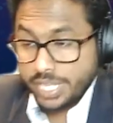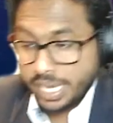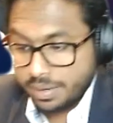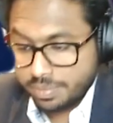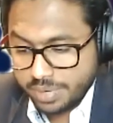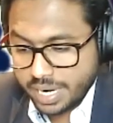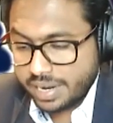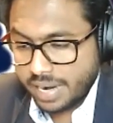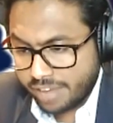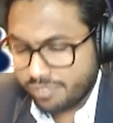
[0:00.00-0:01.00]
their
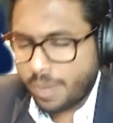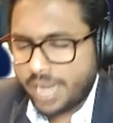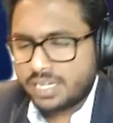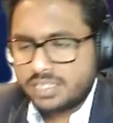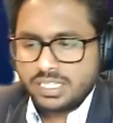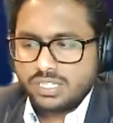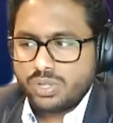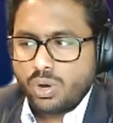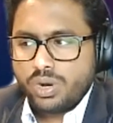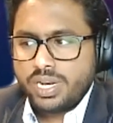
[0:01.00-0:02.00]
life patterns into
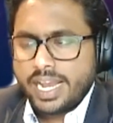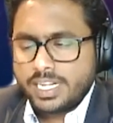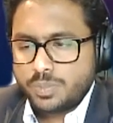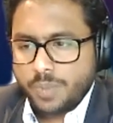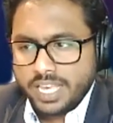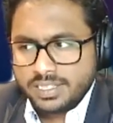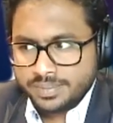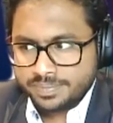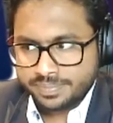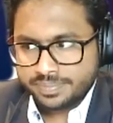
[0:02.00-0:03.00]
the online space
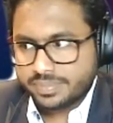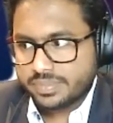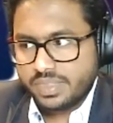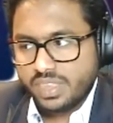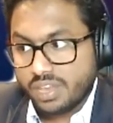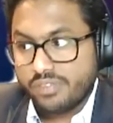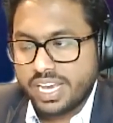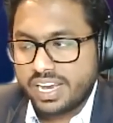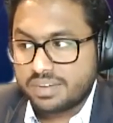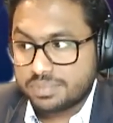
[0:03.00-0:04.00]

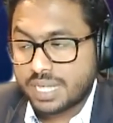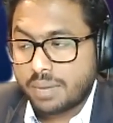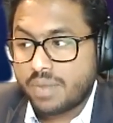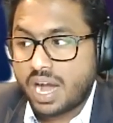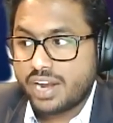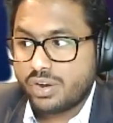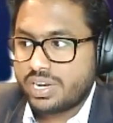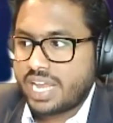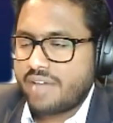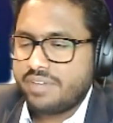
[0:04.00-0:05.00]
where some are
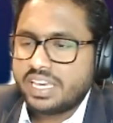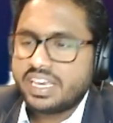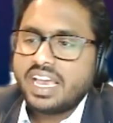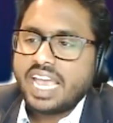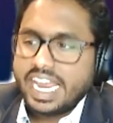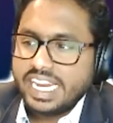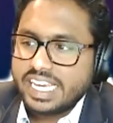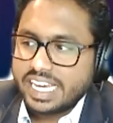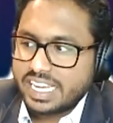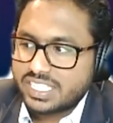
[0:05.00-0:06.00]
not having any
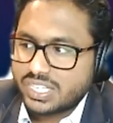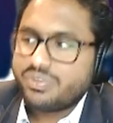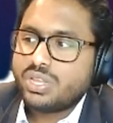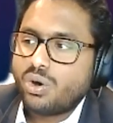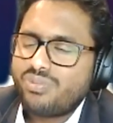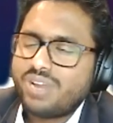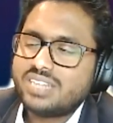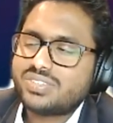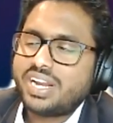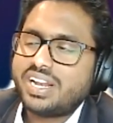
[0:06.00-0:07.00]
connection with the
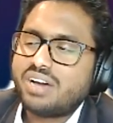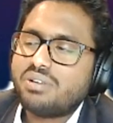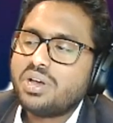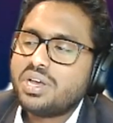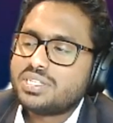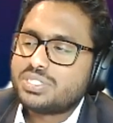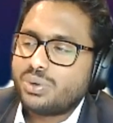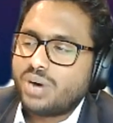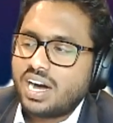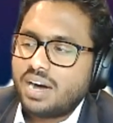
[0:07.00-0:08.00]
offlines right now.
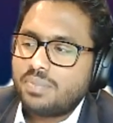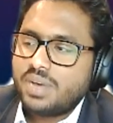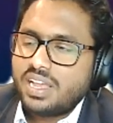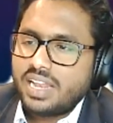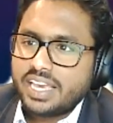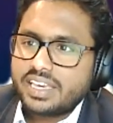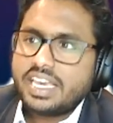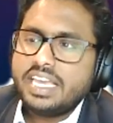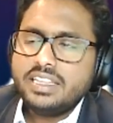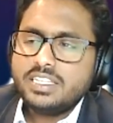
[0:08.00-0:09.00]
So like
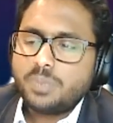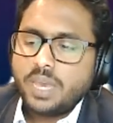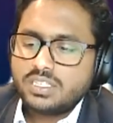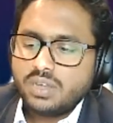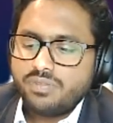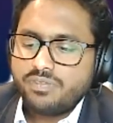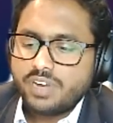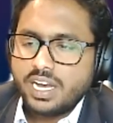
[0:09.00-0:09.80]
in the space of